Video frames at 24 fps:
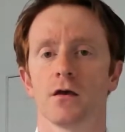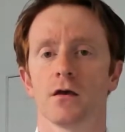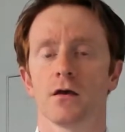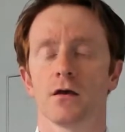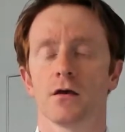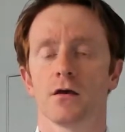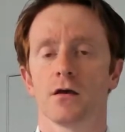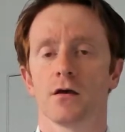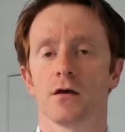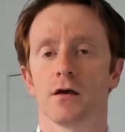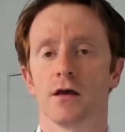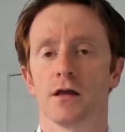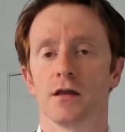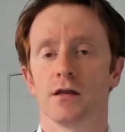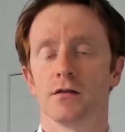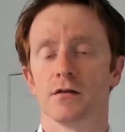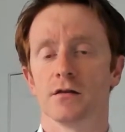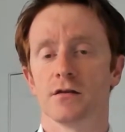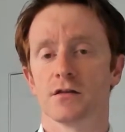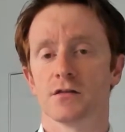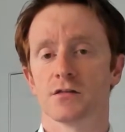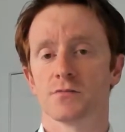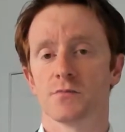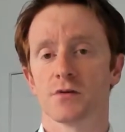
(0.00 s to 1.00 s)
And
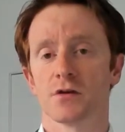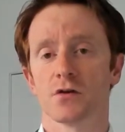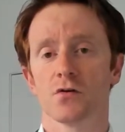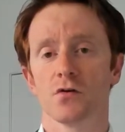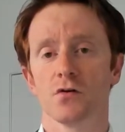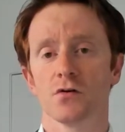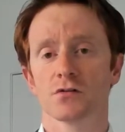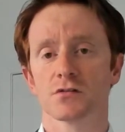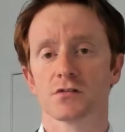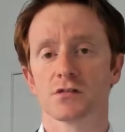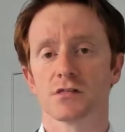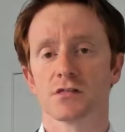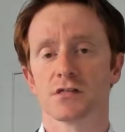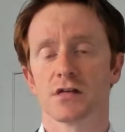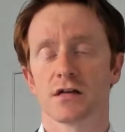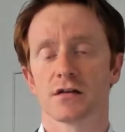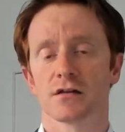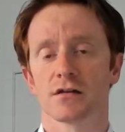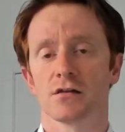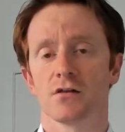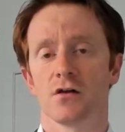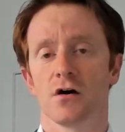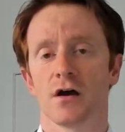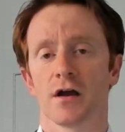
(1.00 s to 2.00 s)
it's because this
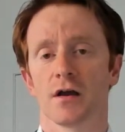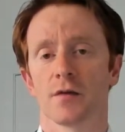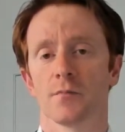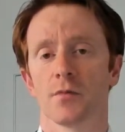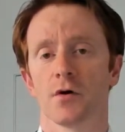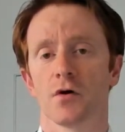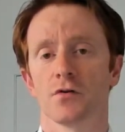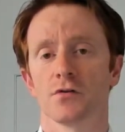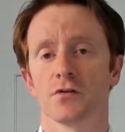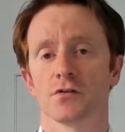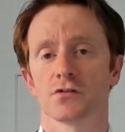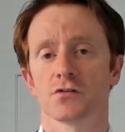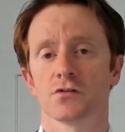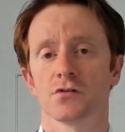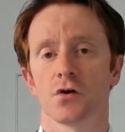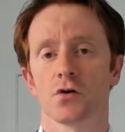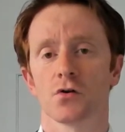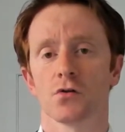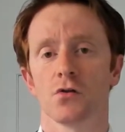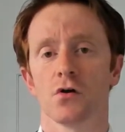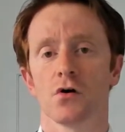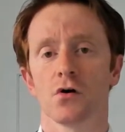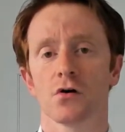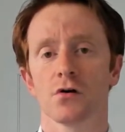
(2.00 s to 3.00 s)
underlying bone is no
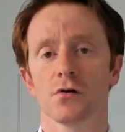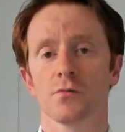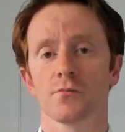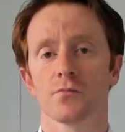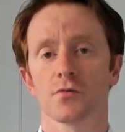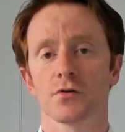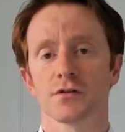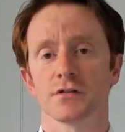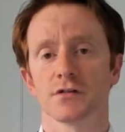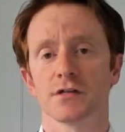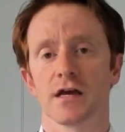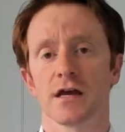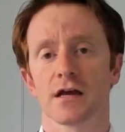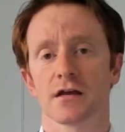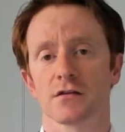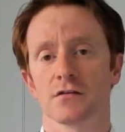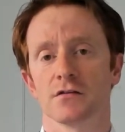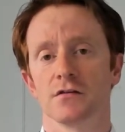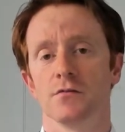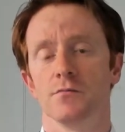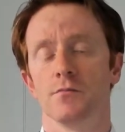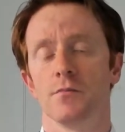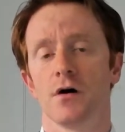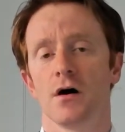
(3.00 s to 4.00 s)
longer
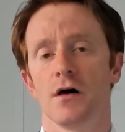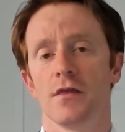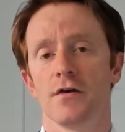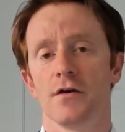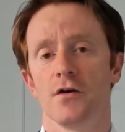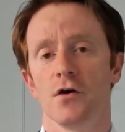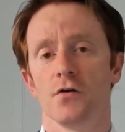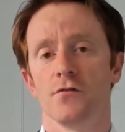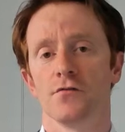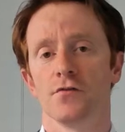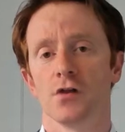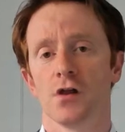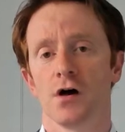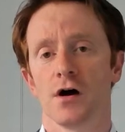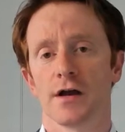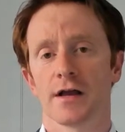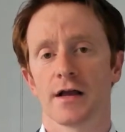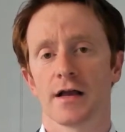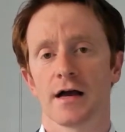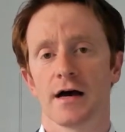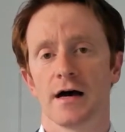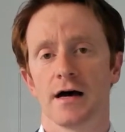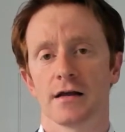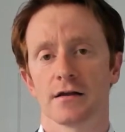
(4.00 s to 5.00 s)
protected by the overlying
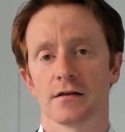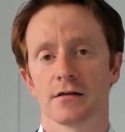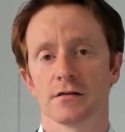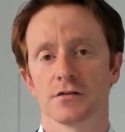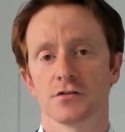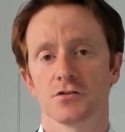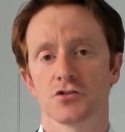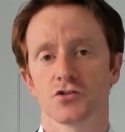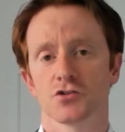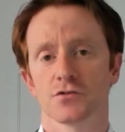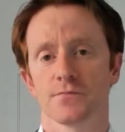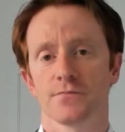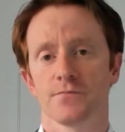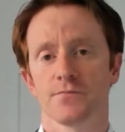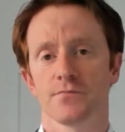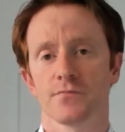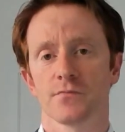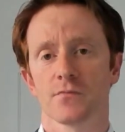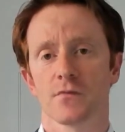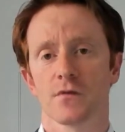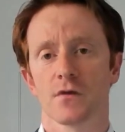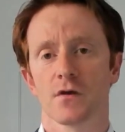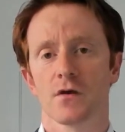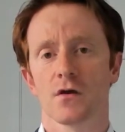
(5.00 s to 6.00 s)
cartilage.
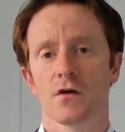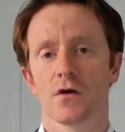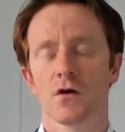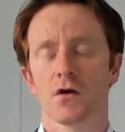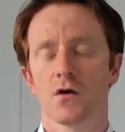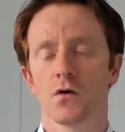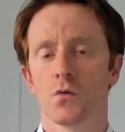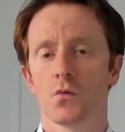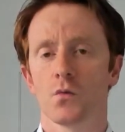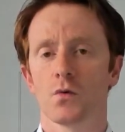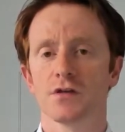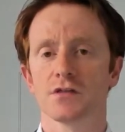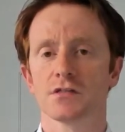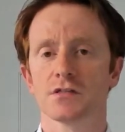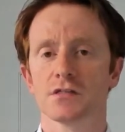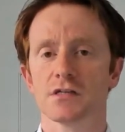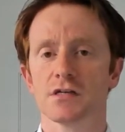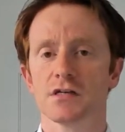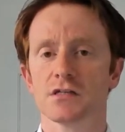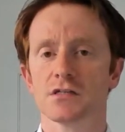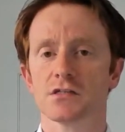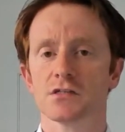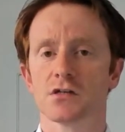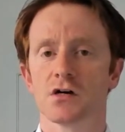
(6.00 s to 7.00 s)
We
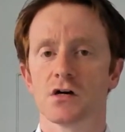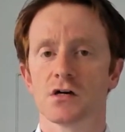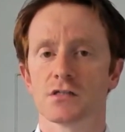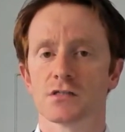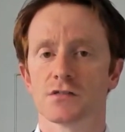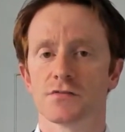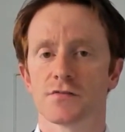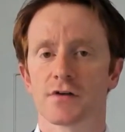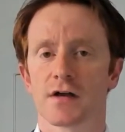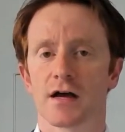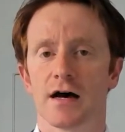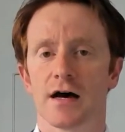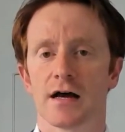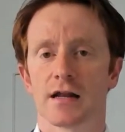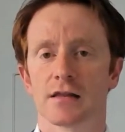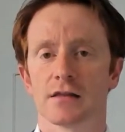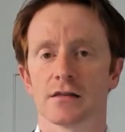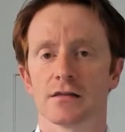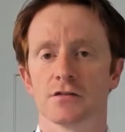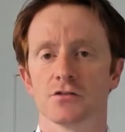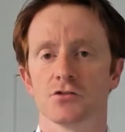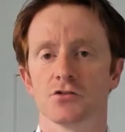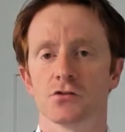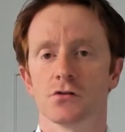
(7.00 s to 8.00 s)
see signs of
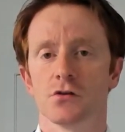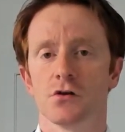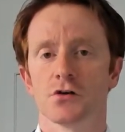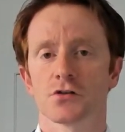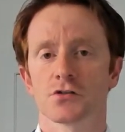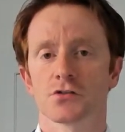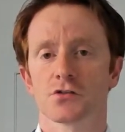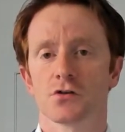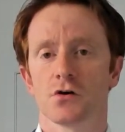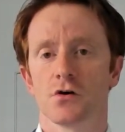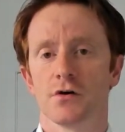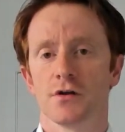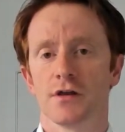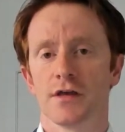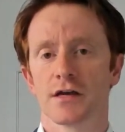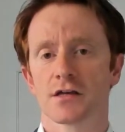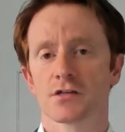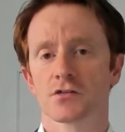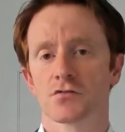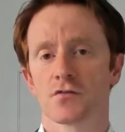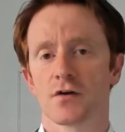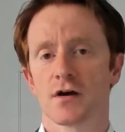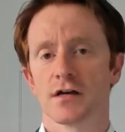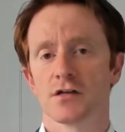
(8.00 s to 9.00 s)
cartilage loss on
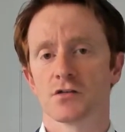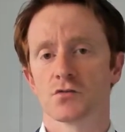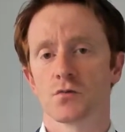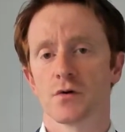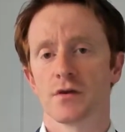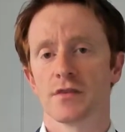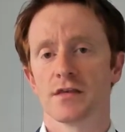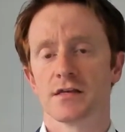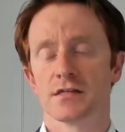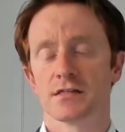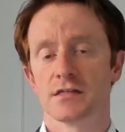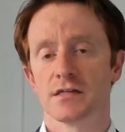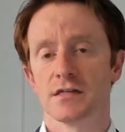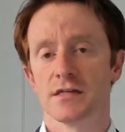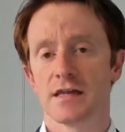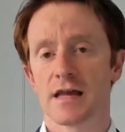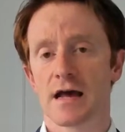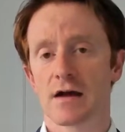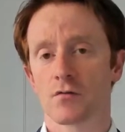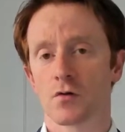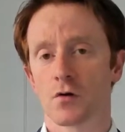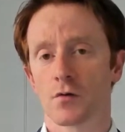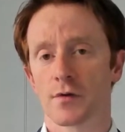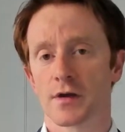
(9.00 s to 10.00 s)
x-rays when there's
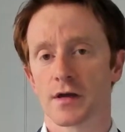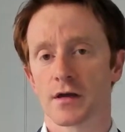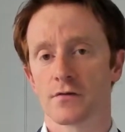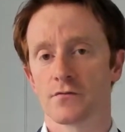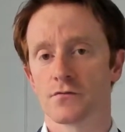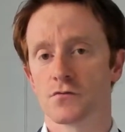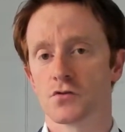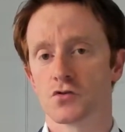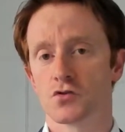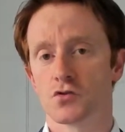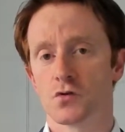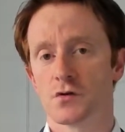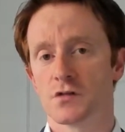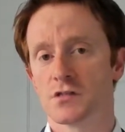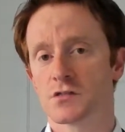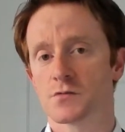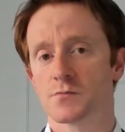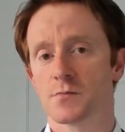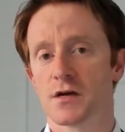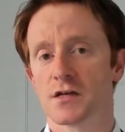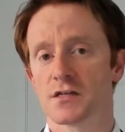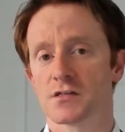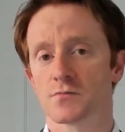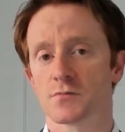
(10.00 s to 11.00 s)
narrowing of the joint
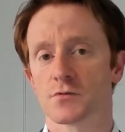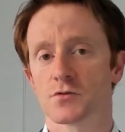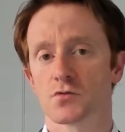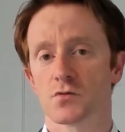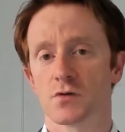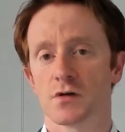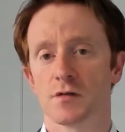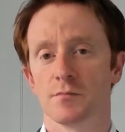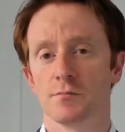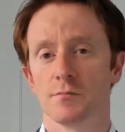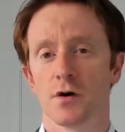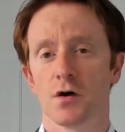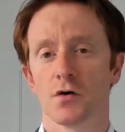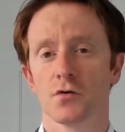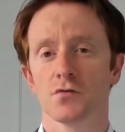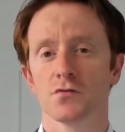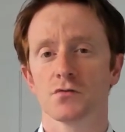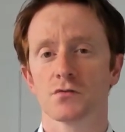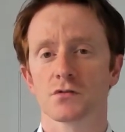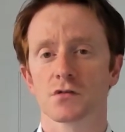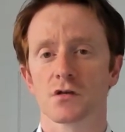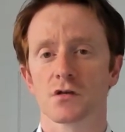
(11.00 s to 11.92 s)
space between bones,